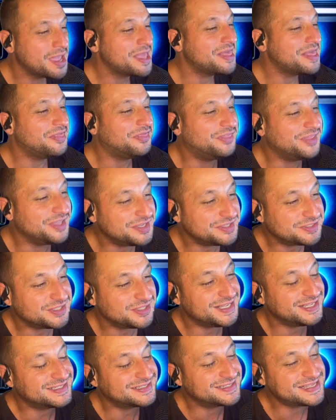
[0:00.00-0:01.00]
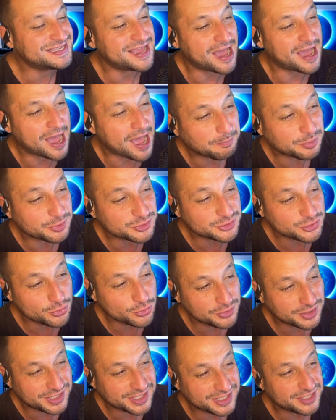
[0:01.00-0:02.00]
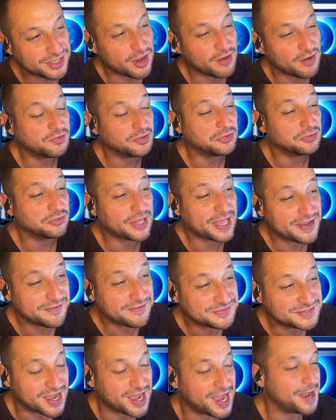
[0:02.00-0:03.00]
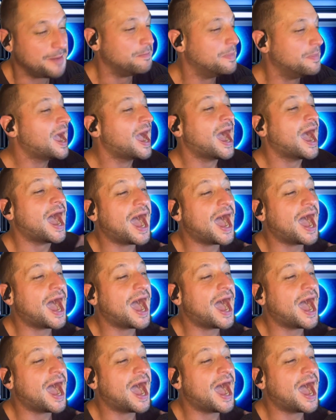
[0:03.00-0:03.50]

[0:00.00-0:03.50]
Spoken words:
This is the opportunity of a lifetime.